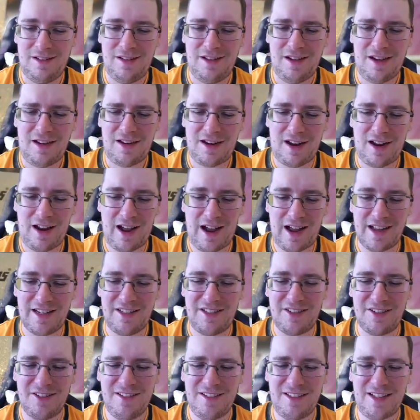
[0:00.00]
Well, I
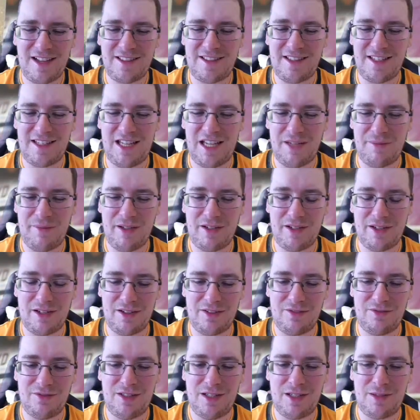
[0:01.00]
do like the gimmick
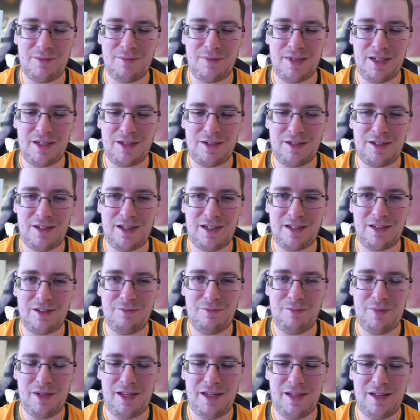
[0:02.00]
of them, you know, kind
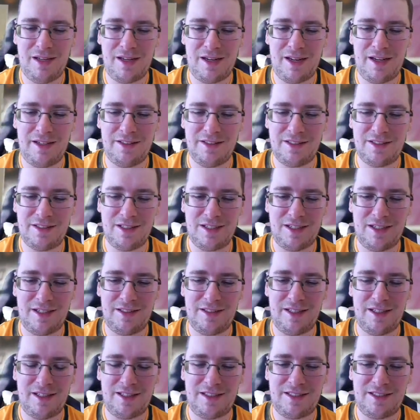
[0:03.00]
of being inside their